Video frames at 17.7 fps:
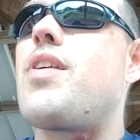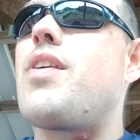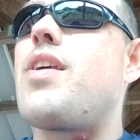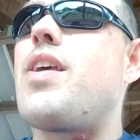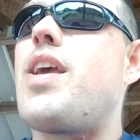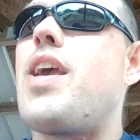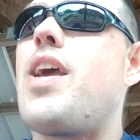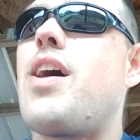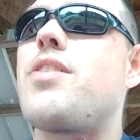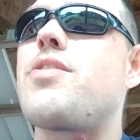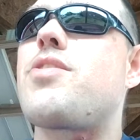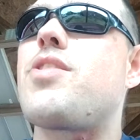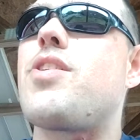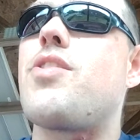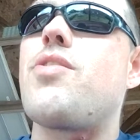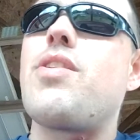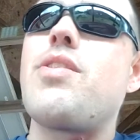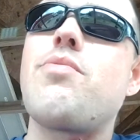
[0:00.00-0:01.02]
he
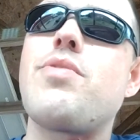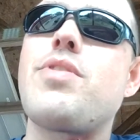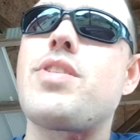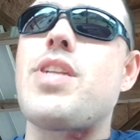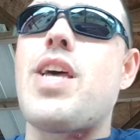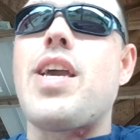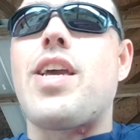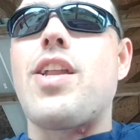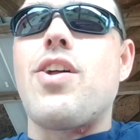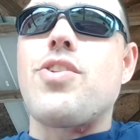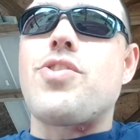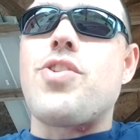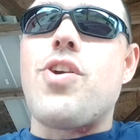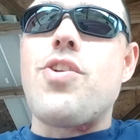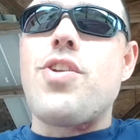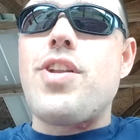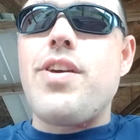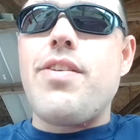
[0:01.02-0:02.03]
also, it was like an
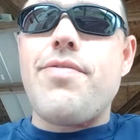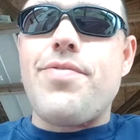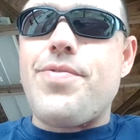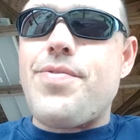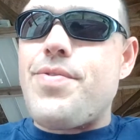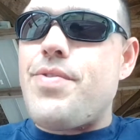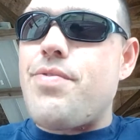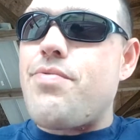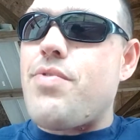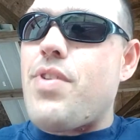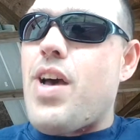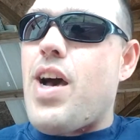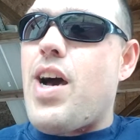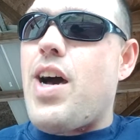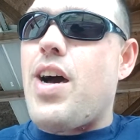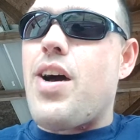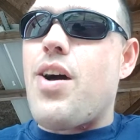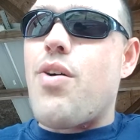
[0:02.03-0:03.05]
alternative
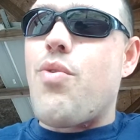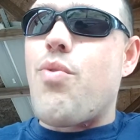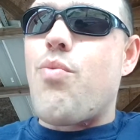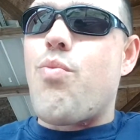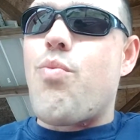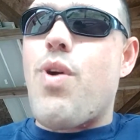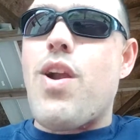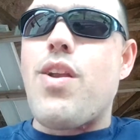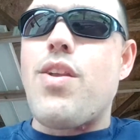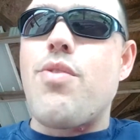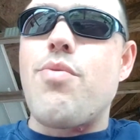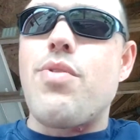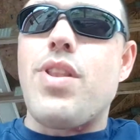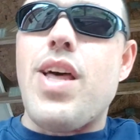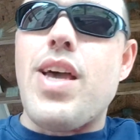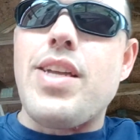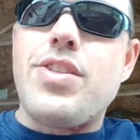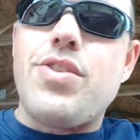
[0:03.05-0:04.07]
where you would
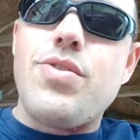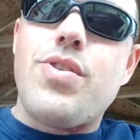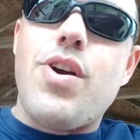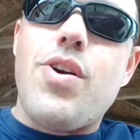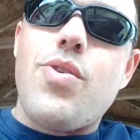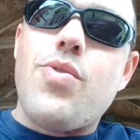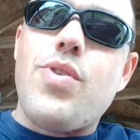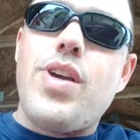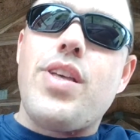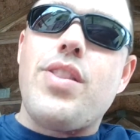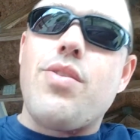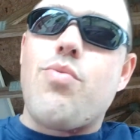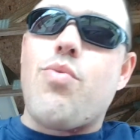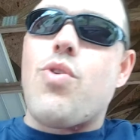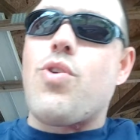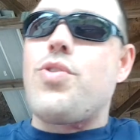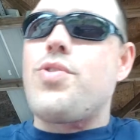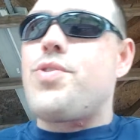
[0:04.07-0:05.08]
like to go in the
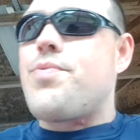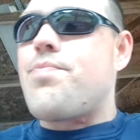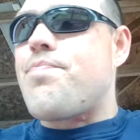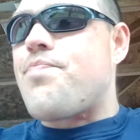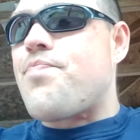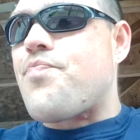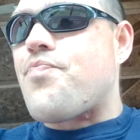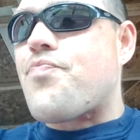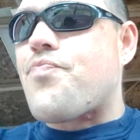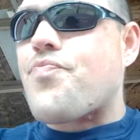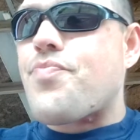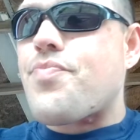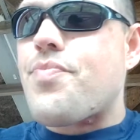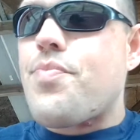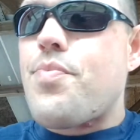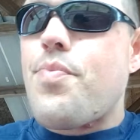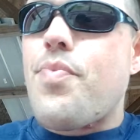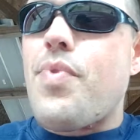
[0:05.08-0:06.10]
world.
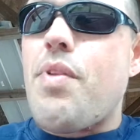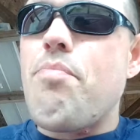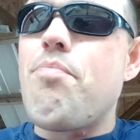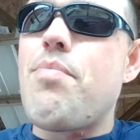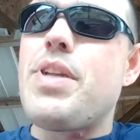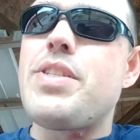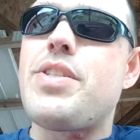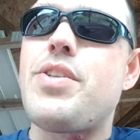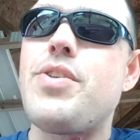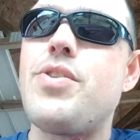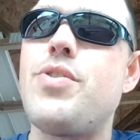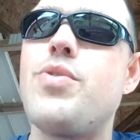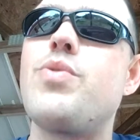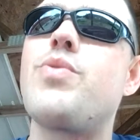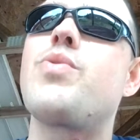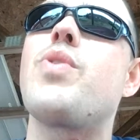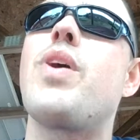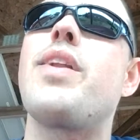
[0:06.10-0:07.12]
Been
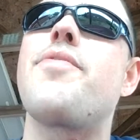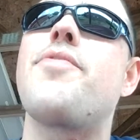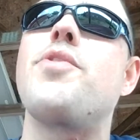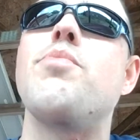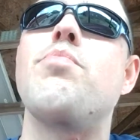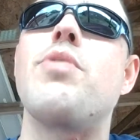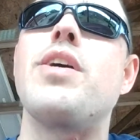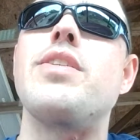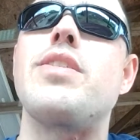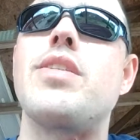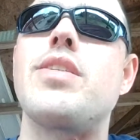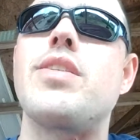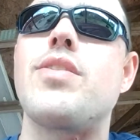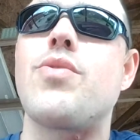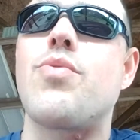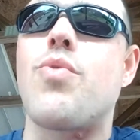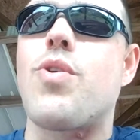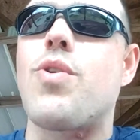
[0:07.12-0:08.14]
to quite a few places
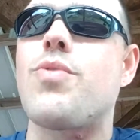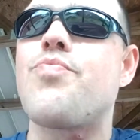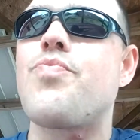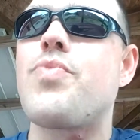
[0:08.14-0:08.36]
in the world.